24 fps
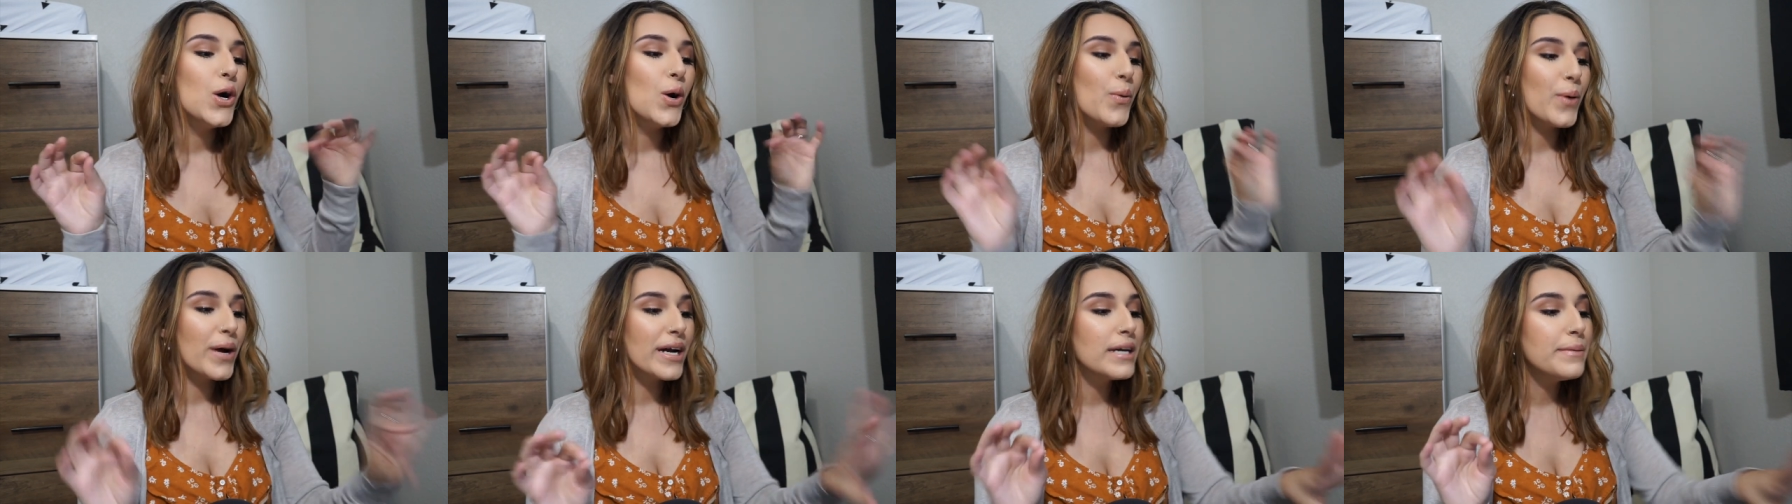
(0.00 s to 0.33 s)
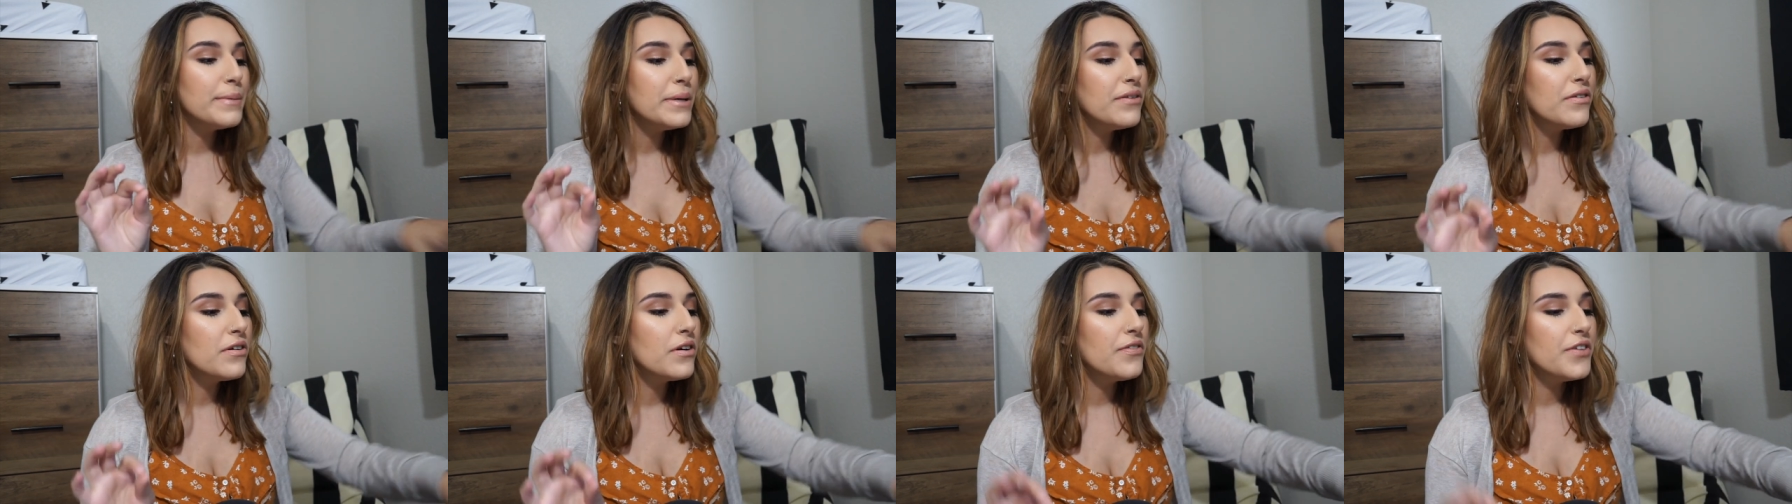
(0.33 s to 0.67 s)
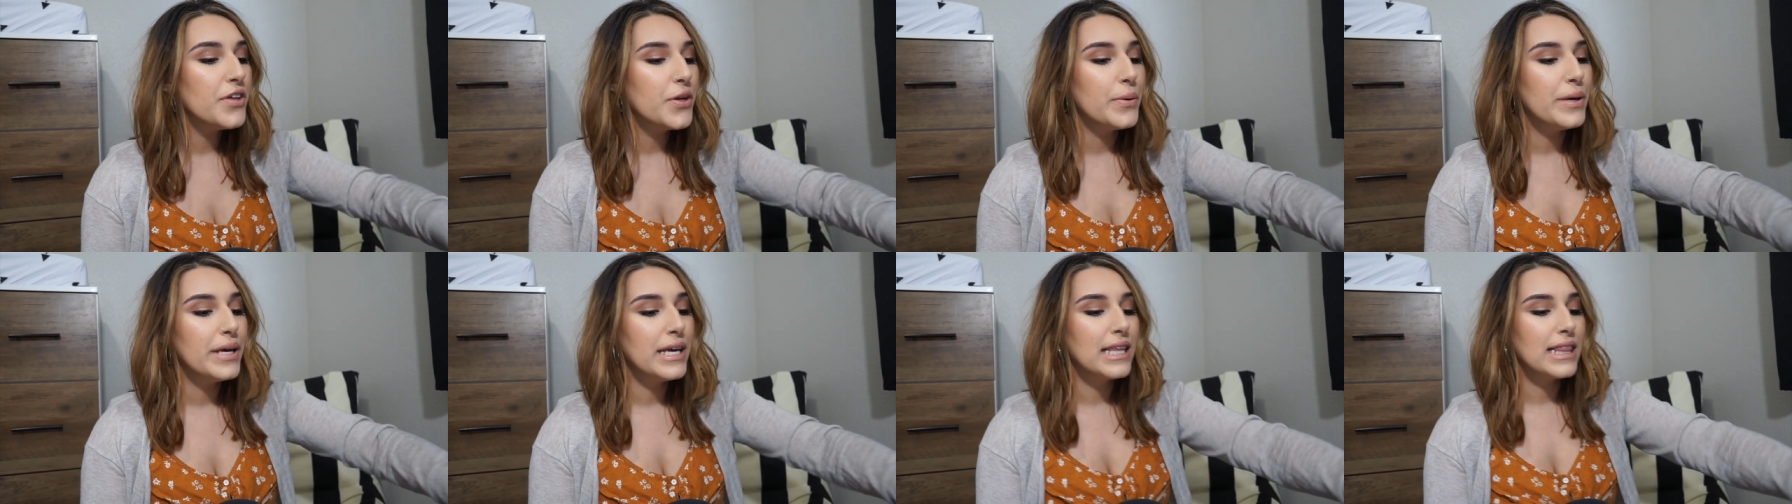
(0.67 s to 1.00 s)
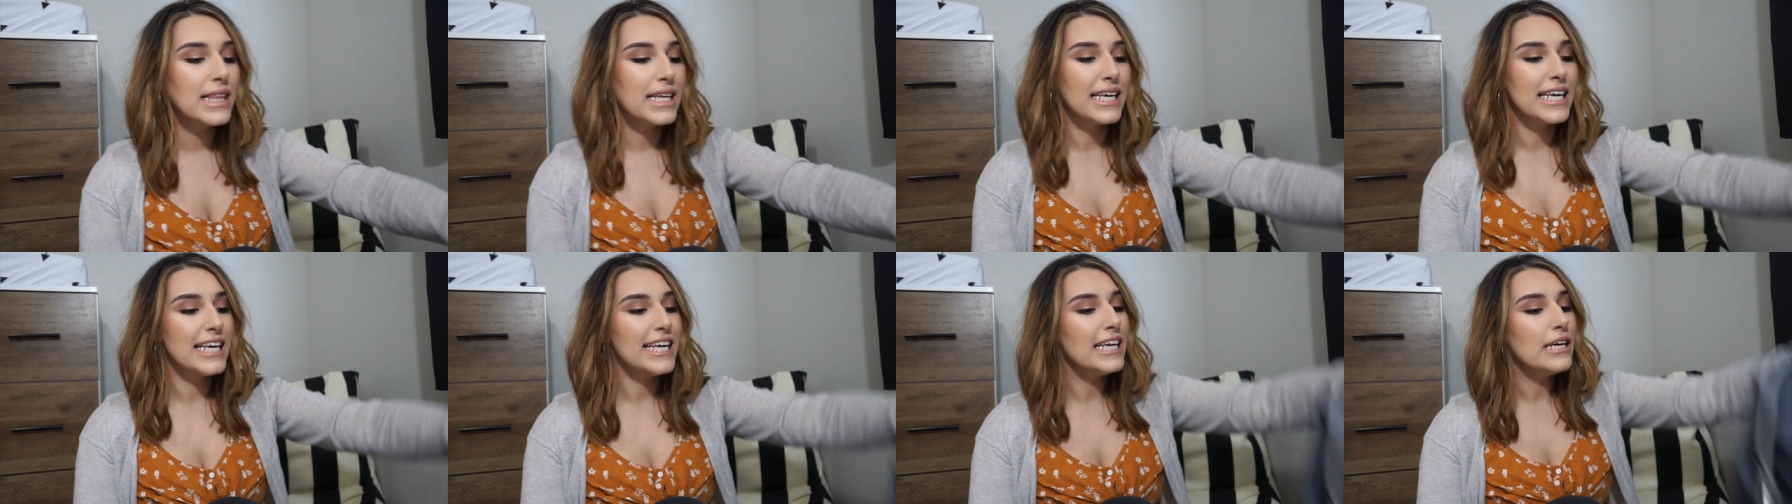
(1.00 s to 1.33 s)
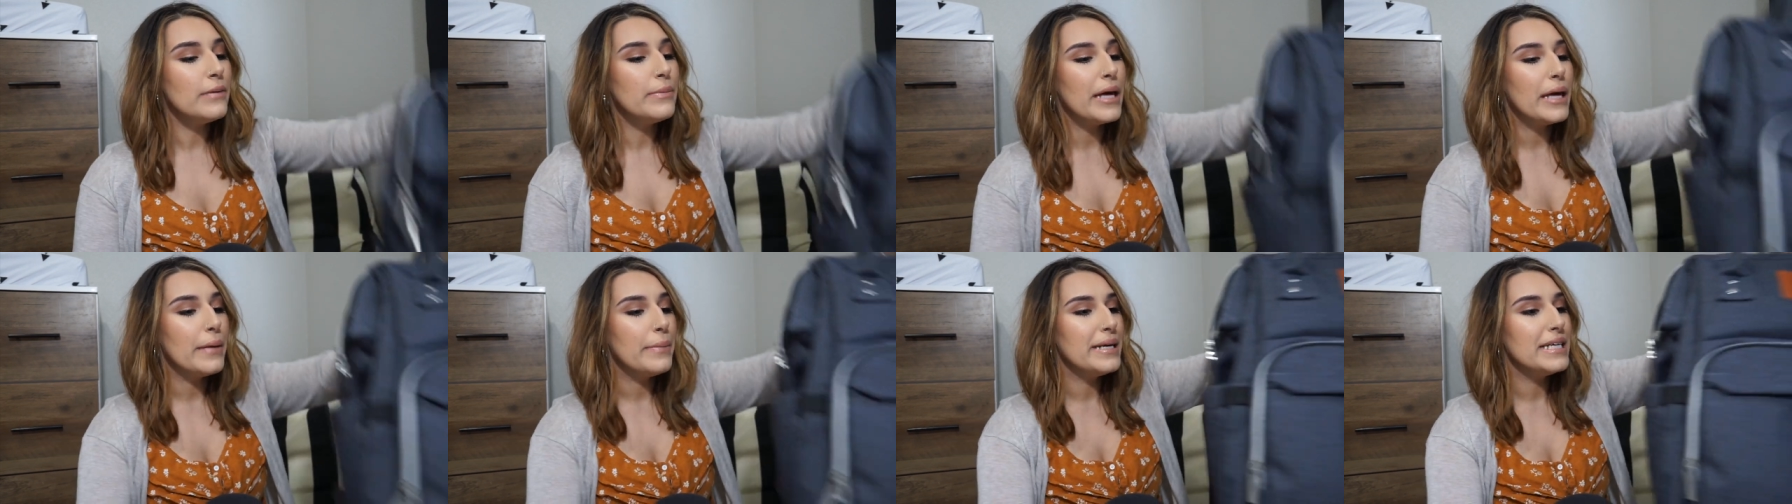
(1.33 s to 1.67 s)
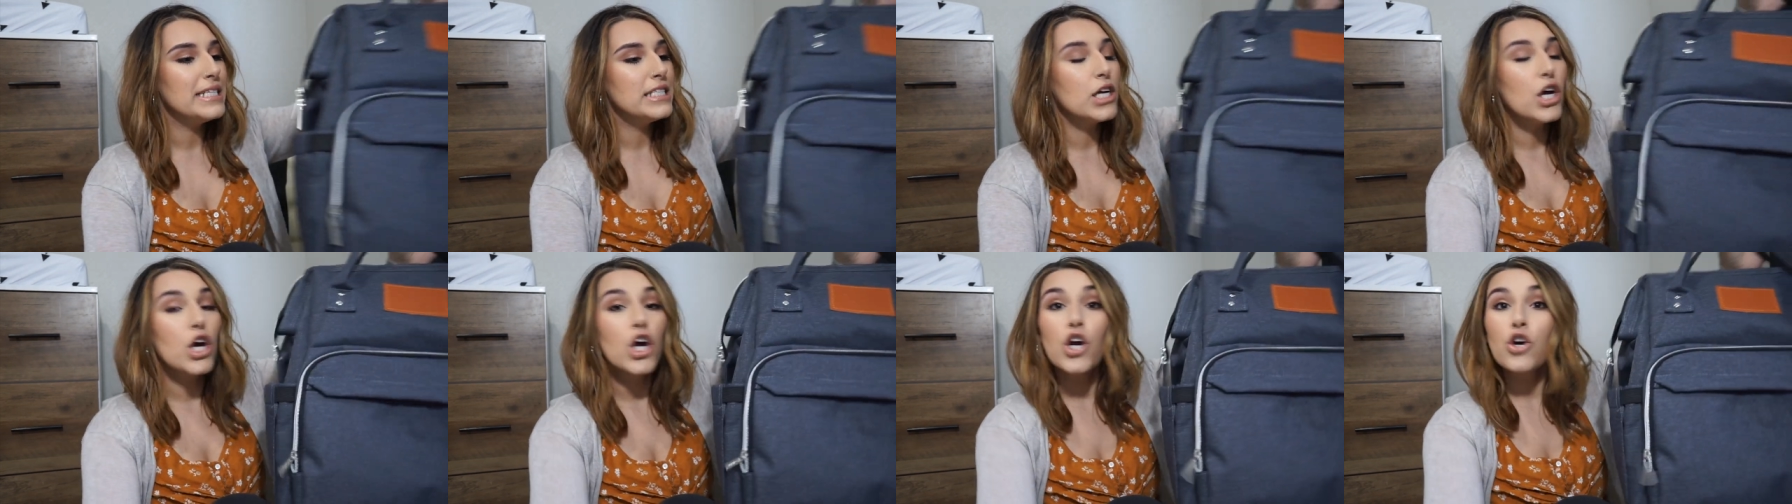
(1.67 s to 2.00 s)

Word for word: we're going to be reviewing the KeaBabies